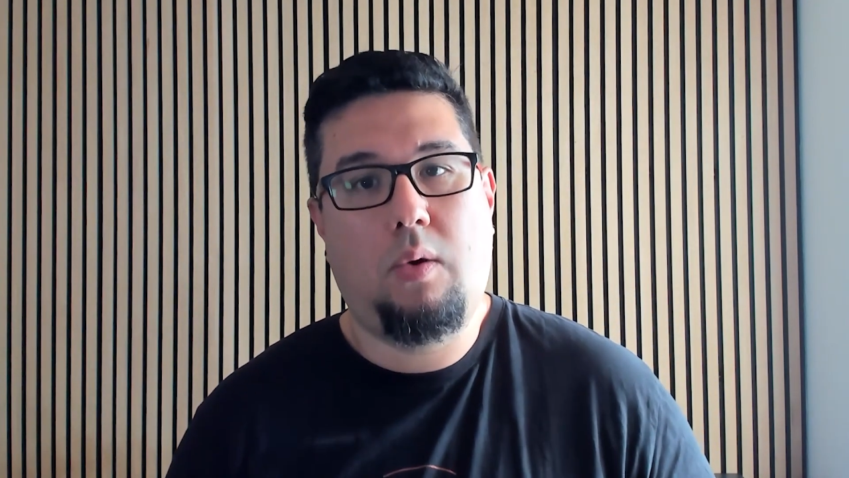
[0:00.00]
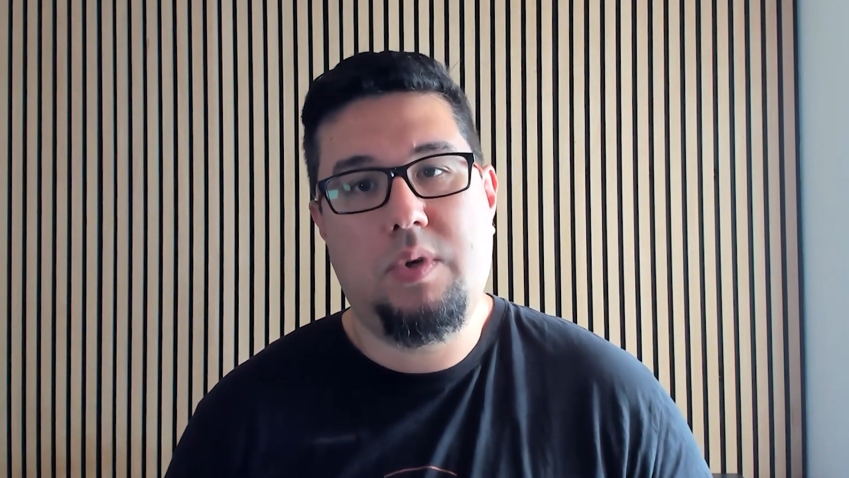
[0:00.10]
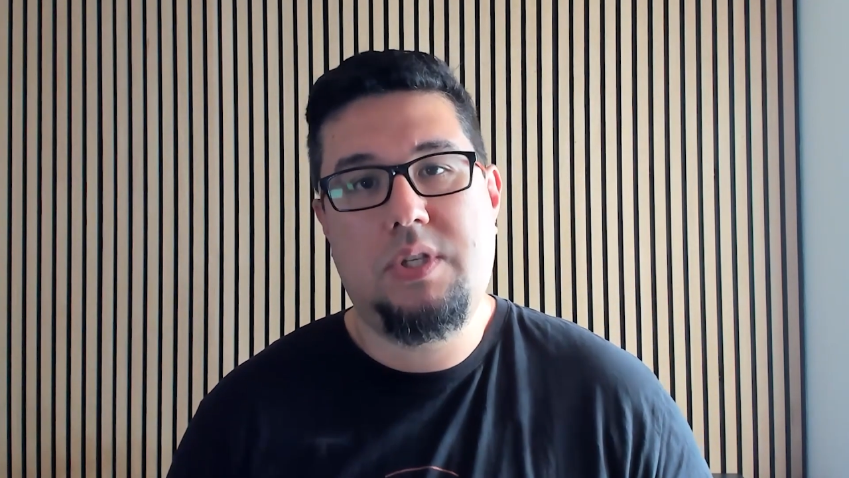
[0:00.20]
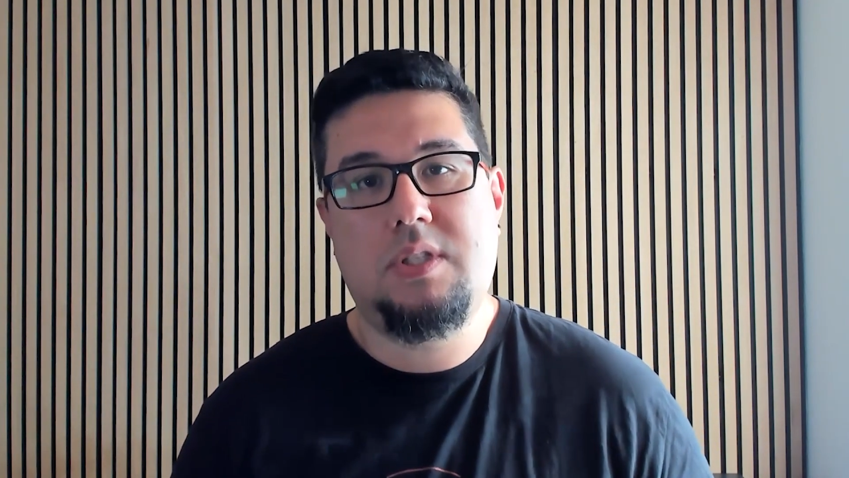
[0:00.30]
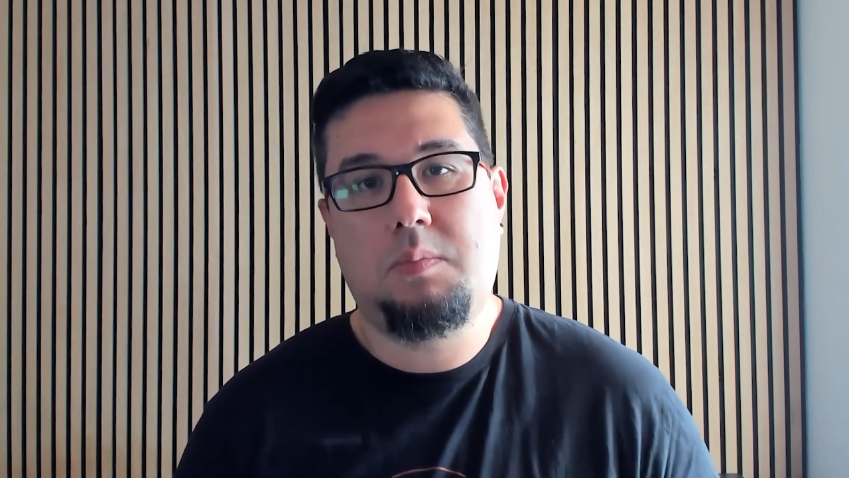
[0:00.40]
that
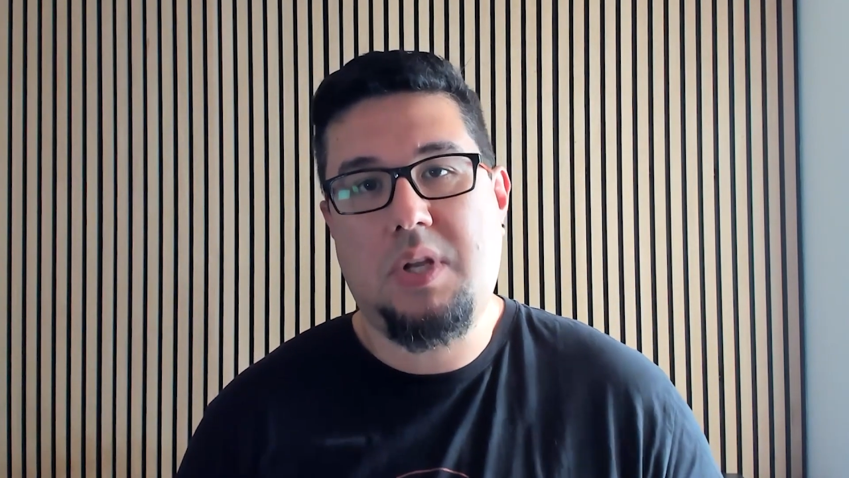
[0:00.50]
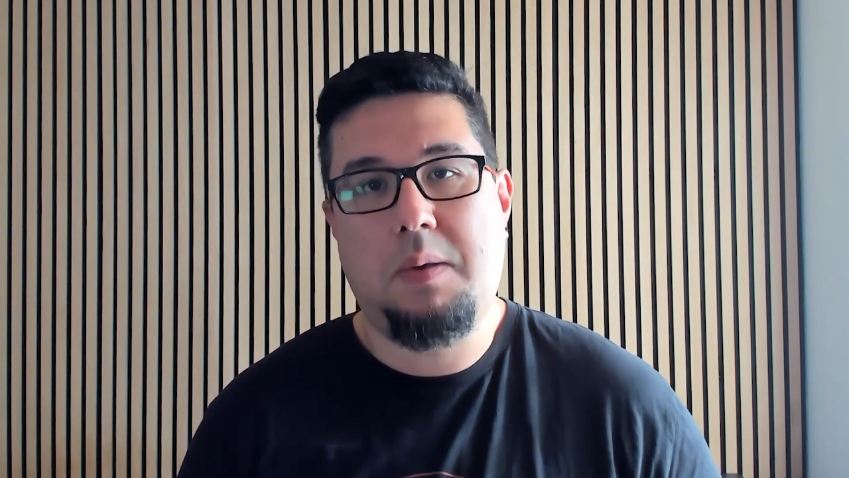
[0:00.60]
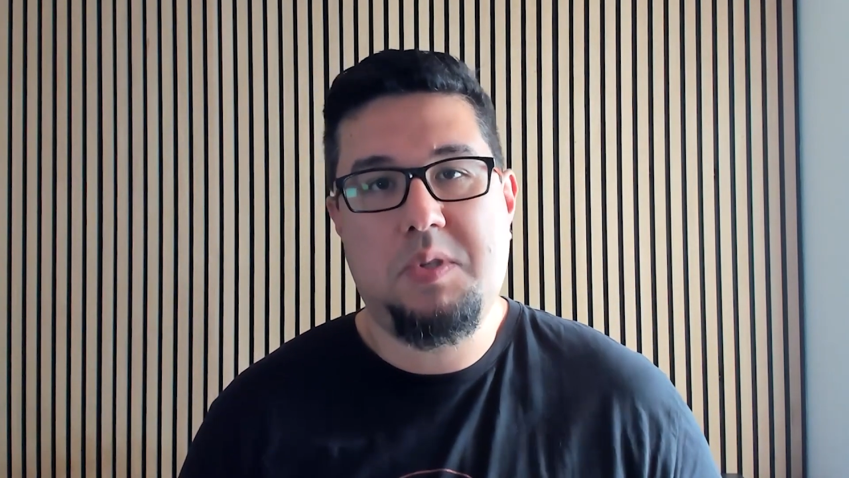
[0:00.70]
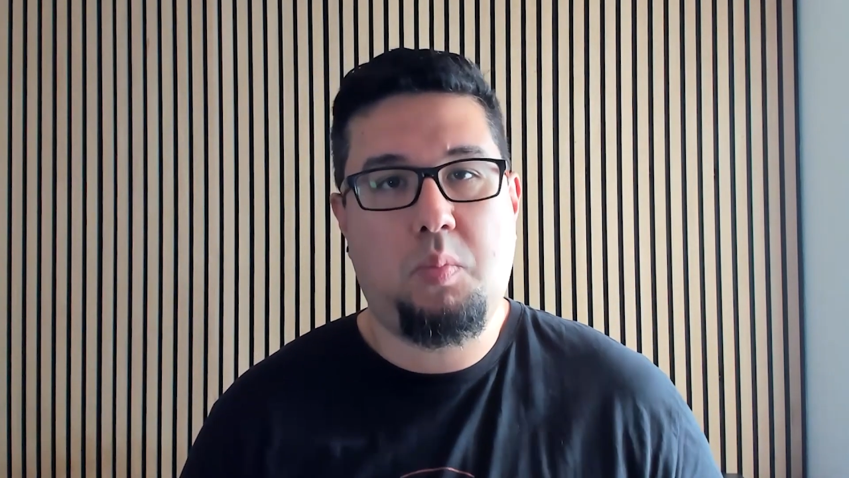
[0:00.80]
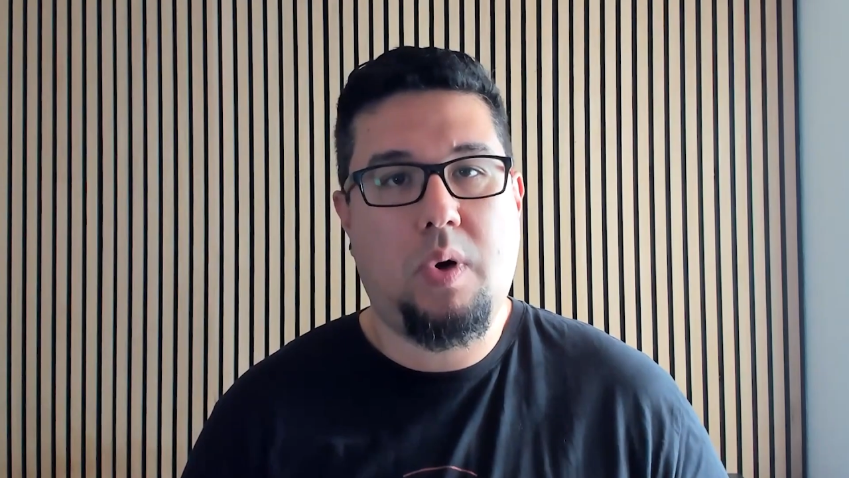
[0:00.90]
we see
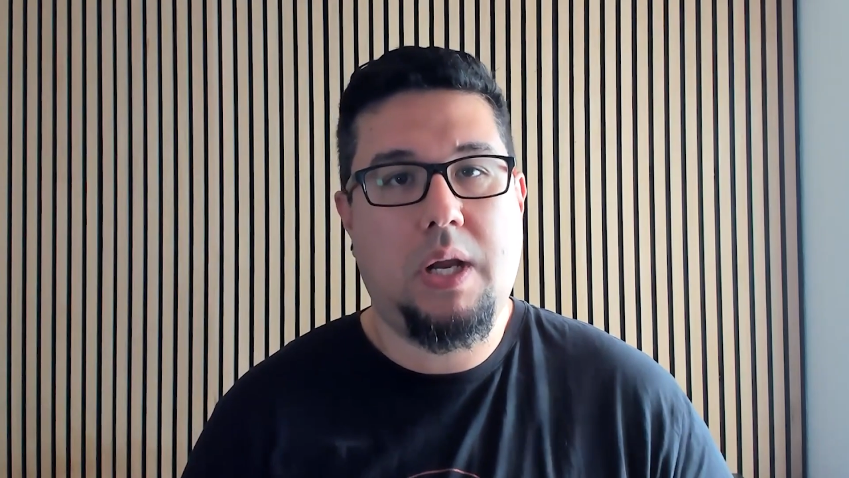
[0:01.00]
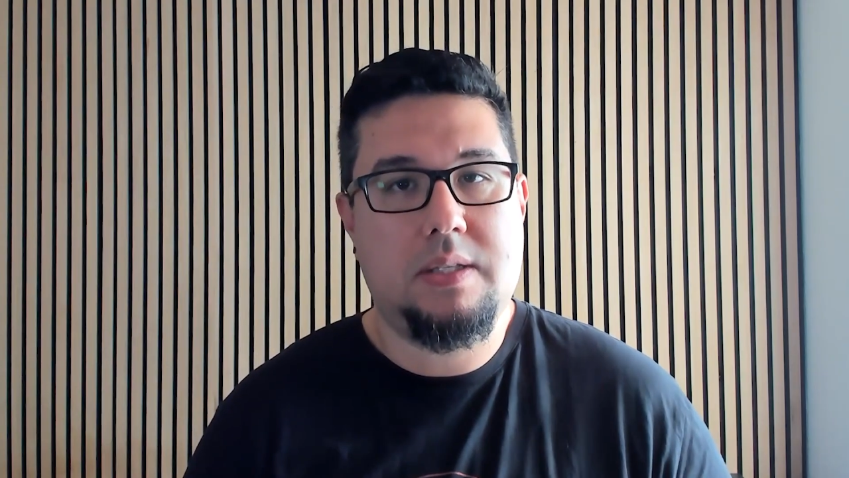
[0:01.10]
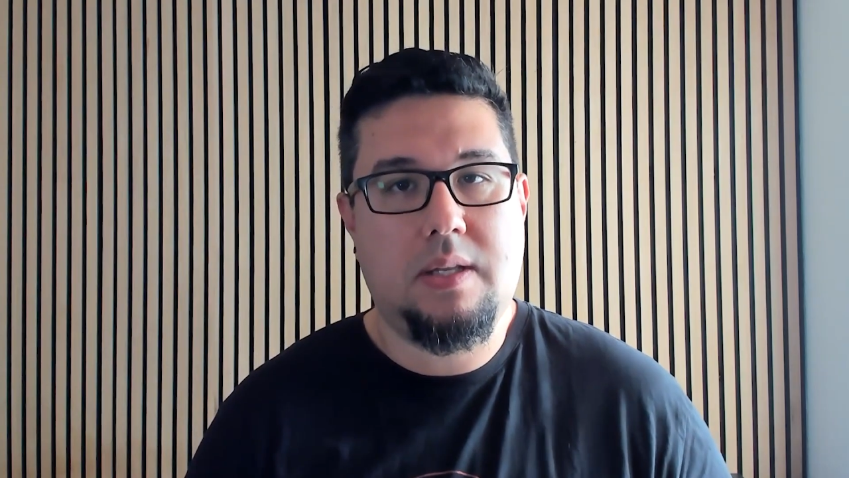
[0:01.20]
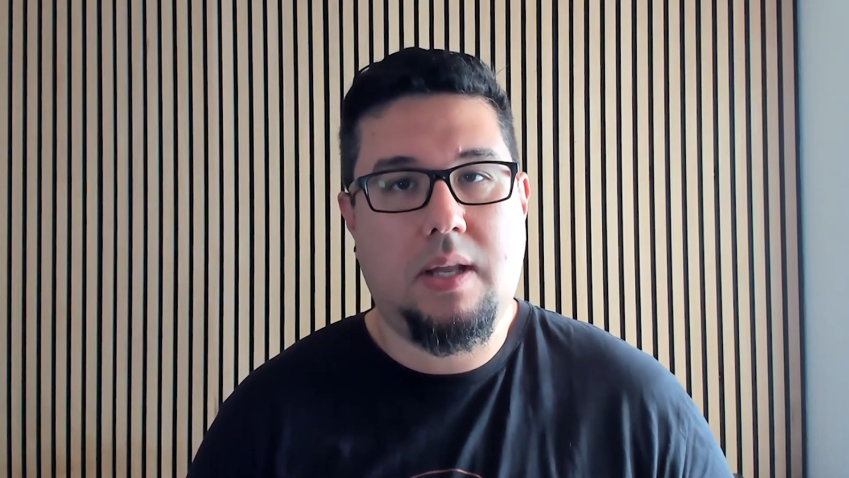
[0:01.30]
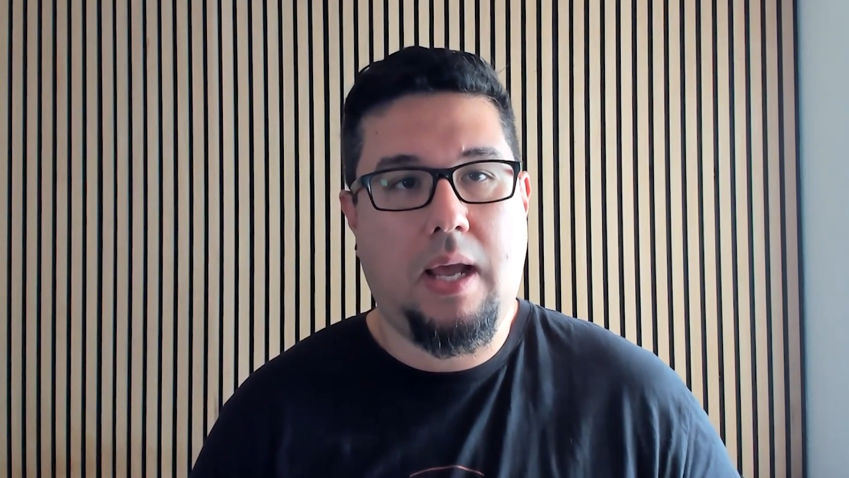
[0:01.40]
sometimes
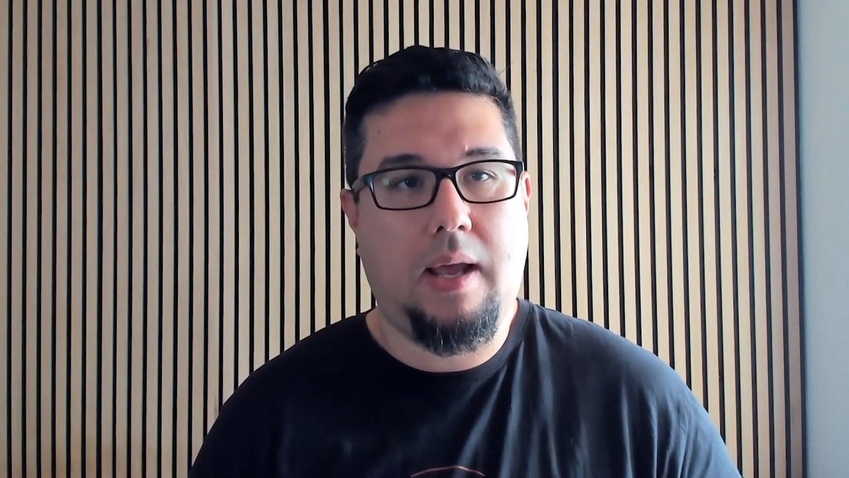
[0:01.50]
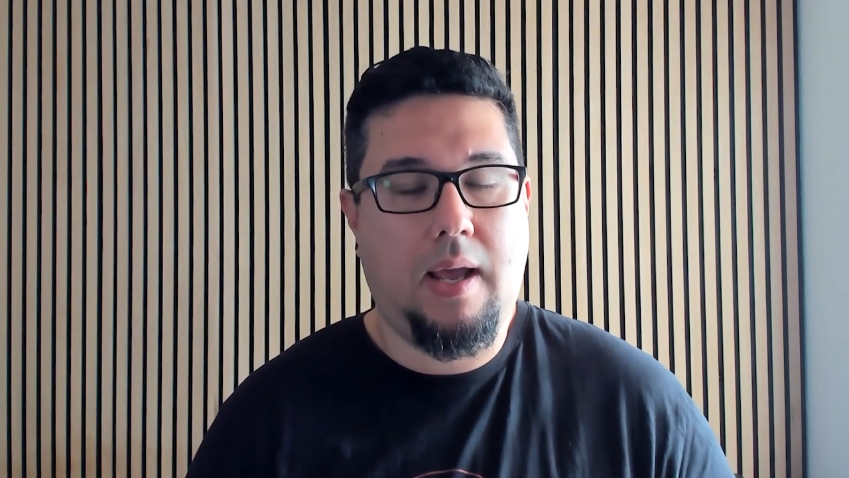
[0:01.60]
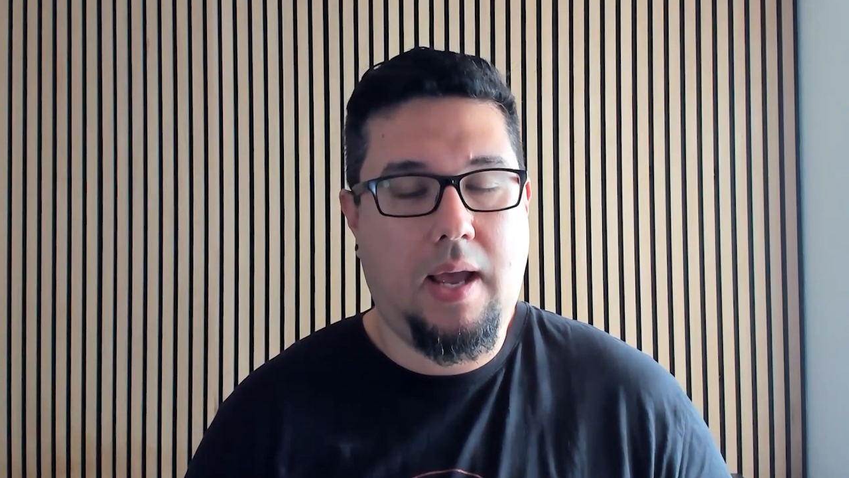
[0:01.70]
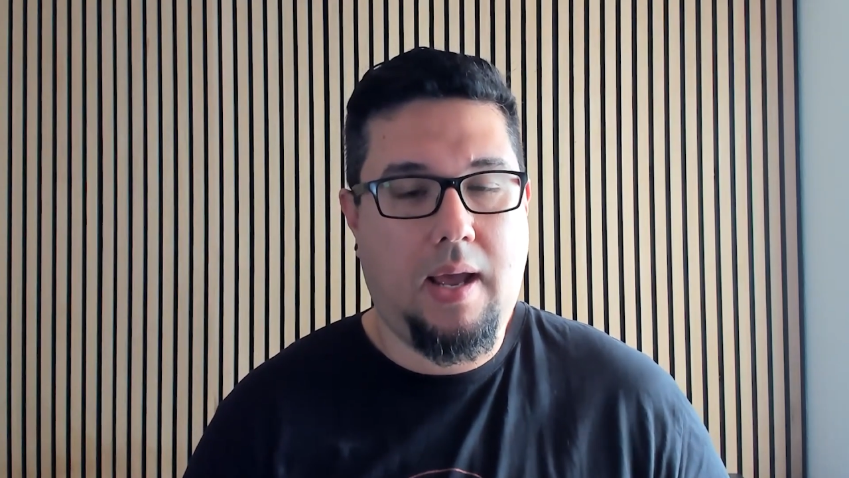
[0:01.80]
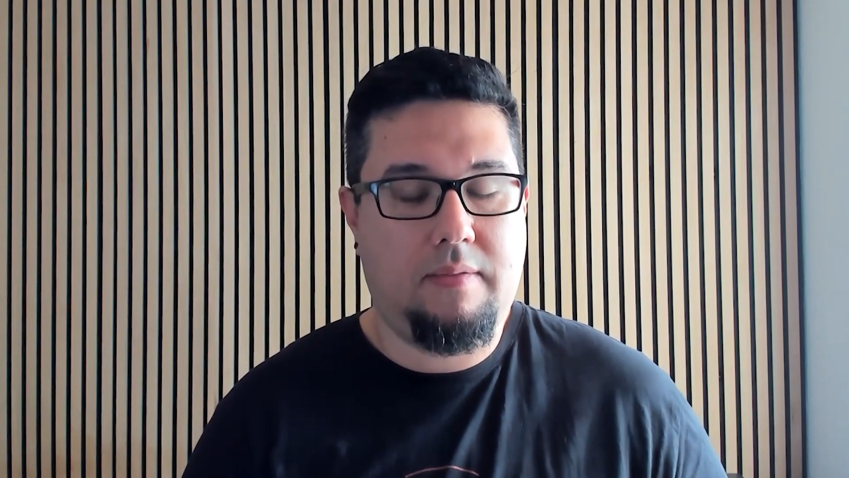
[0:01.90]
brands that
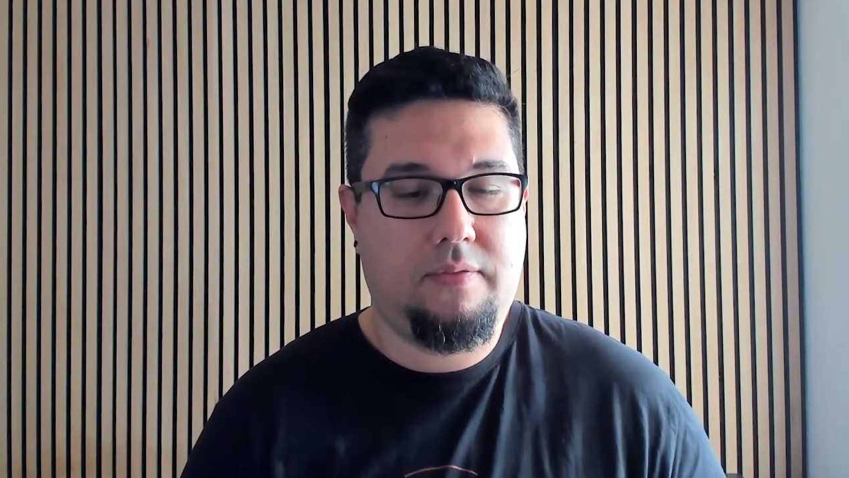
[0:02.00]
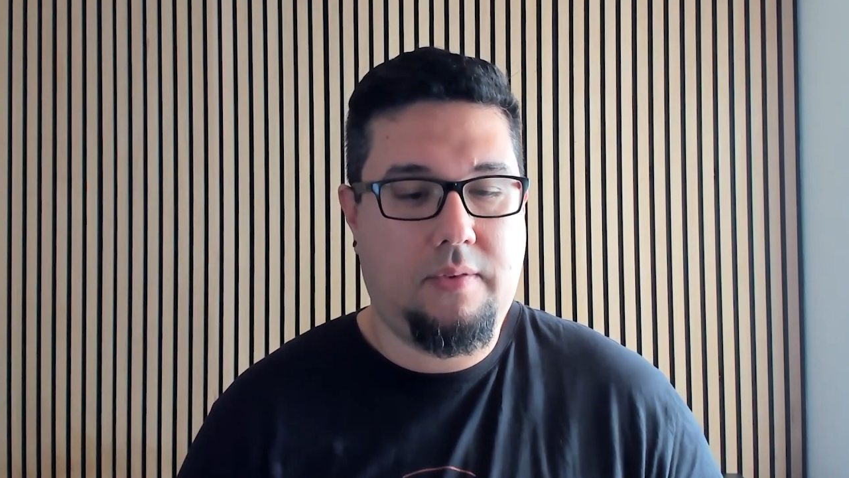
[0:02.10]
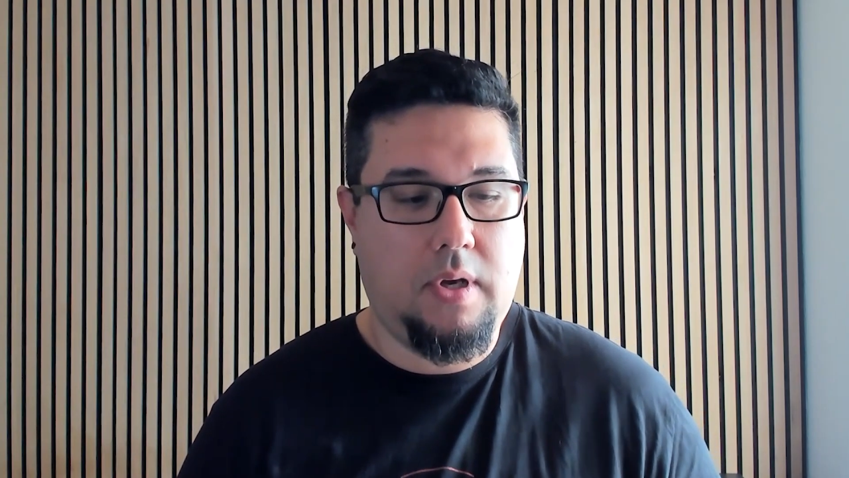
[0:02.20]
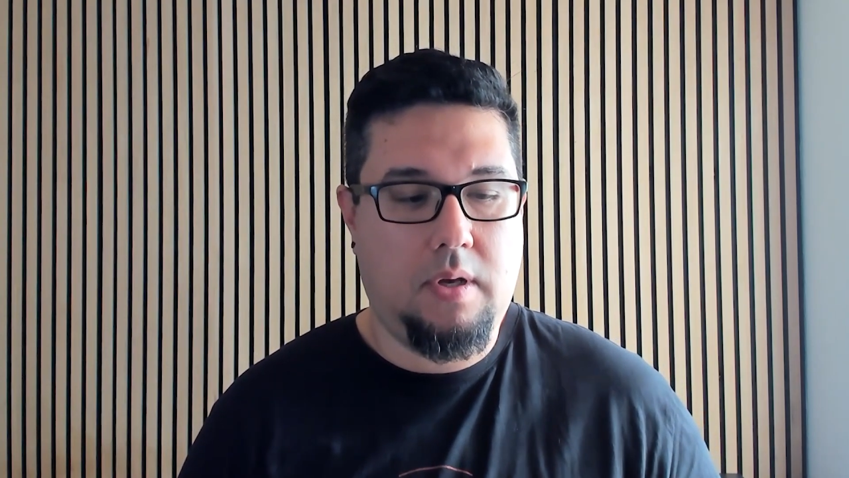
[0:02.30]
have,